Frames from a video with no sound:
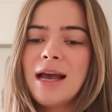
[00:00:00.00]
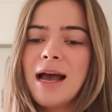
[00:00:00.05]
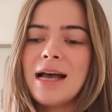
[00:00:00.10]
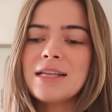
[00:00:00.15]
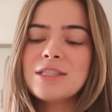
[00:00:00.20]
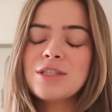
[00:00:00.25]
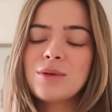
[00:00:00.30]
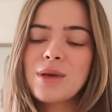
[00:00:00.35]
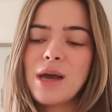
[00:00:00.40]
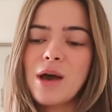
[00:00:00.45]

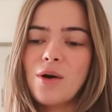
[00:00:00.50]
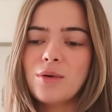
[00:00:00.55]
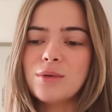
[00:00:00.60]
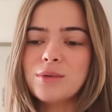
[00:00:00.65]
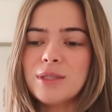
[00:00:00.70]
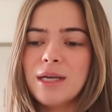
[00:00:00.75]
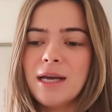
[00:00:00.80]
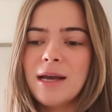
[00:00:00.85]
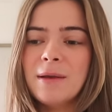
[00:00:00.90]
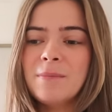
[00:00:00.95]
as you get
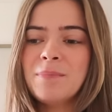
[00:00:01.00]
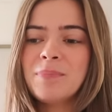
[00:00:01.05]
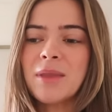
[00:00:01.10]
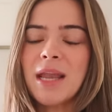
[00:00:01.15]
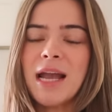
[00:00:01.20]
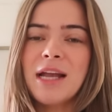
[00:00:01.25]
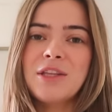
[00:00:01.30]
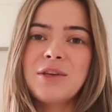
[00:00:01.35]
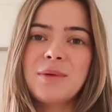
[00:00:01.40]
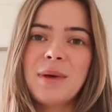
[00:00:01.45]
older
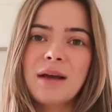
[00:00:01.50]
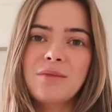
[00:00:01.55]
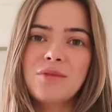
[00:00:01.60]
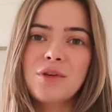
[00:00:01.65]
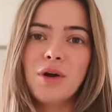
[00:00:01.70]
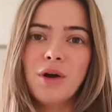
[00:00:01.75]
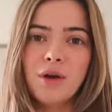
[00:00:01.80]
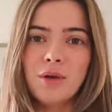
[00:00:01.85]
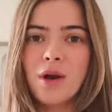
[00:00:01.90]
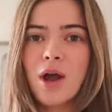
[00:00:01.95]
and you have
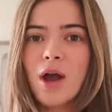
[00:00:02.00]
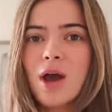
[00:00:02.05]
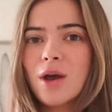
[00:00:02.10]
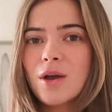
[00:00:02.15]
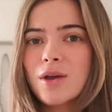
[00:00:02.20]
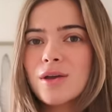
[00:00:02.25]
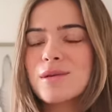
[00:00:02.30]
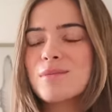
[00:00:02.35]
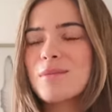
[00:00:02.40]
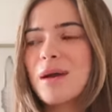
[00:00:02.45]
your own
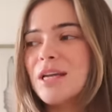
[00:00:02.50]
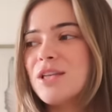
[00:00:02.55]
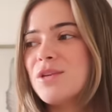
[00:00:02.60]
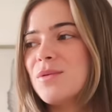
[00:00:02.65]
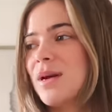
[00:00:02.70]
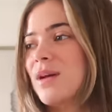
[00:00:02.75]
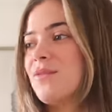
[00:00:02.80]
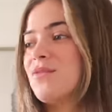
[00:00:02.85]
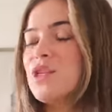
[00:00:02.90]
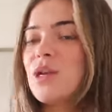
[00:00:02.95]
home and you
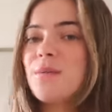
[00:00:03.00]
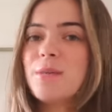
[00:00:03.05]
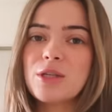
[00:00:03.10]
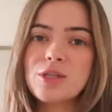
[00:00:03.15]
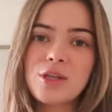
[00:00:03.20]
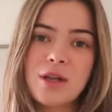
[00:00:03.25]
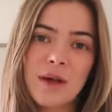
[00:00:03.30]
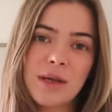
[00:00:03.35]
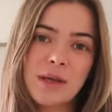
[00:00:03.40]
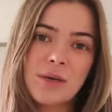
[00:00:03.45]
have so
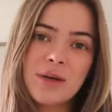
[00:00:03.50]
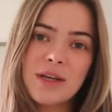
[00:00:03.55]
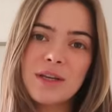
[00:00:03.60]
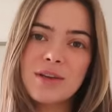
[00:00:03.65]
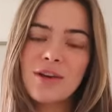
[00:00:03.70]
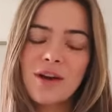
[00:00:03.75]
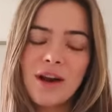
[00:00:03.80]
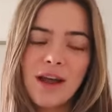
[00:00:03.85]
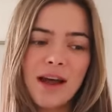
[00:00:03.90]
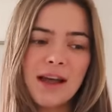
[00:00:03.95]
much going on in
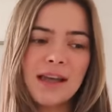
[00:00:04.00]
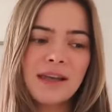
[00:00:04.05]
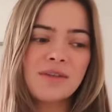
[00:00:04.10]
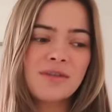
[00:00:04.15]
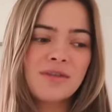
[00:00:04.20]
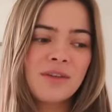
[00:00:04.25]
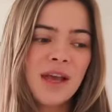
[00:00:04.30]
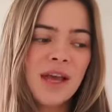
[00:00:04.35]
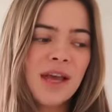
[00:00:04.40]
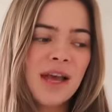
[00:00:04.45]
your
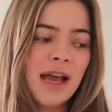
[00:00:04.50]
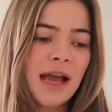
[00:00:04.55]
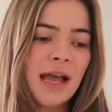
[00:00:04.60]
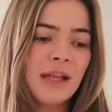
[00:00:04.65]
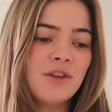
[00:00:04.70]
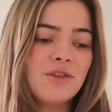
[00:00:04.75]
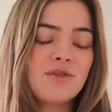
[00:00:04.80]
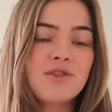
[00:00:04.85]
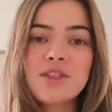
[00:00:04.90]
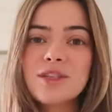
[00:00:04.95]
life
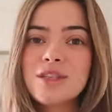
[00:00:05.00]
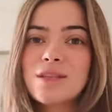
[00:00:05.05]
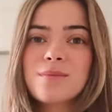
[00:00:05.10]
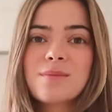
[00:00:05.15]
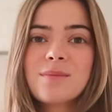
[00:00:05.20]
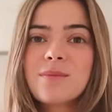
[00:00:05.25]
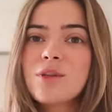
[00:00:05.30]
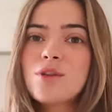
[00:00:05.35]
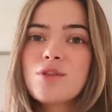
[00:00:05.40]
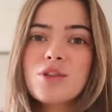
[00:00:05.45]
and you
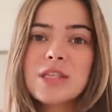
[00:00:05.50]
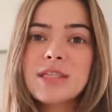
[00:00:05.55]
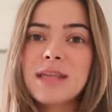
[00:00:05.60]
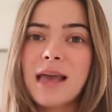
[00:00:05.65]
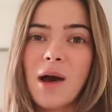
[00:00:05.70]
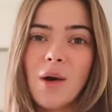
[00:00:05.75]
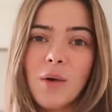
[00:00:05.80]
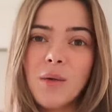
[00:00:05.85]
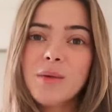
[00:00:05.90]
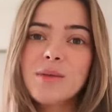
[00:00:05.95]
just
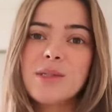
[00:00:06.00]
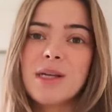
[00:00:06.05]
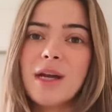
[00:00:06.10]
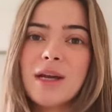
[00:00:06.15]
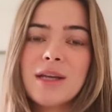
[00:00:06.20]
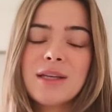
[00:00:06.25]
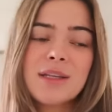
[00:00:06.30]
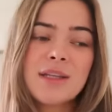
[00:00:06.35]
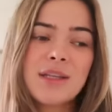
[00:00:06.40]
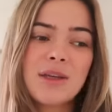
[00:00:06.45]
get
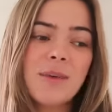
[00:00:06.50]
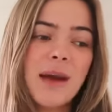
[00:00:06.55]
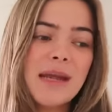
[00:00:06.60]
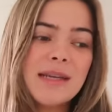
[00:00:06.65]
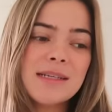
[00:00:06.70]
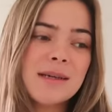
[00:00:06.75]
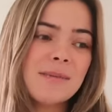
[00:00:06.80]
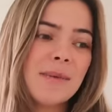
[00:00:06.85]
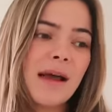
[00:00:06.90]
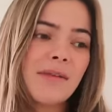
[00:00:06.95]
older, you
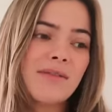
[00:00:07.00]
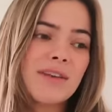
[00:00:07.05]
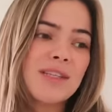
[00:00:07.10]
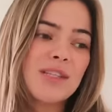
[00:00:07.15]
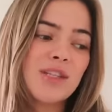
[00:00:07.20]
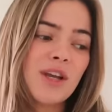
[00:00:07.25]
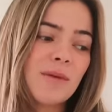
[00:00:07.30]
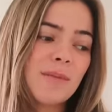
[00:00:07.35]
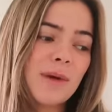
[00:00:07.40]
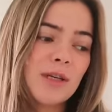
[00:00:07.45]
end up having
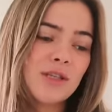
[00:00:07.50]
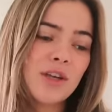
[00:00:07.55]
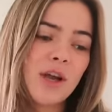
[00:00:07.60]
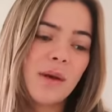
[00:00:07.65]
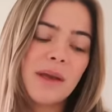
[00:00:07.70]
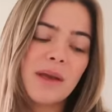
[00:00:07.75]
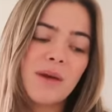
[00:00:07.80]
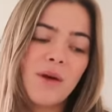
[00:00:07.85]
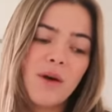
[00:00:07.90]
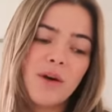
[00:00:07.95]
so much
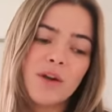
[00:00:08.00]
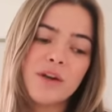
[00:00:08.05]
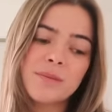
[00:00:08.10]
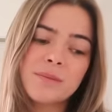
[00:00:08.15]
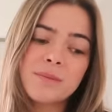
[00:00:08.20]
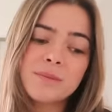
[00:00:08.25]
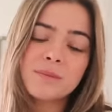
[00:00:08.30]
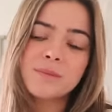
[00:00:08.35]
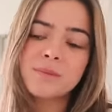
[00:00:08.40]
going on.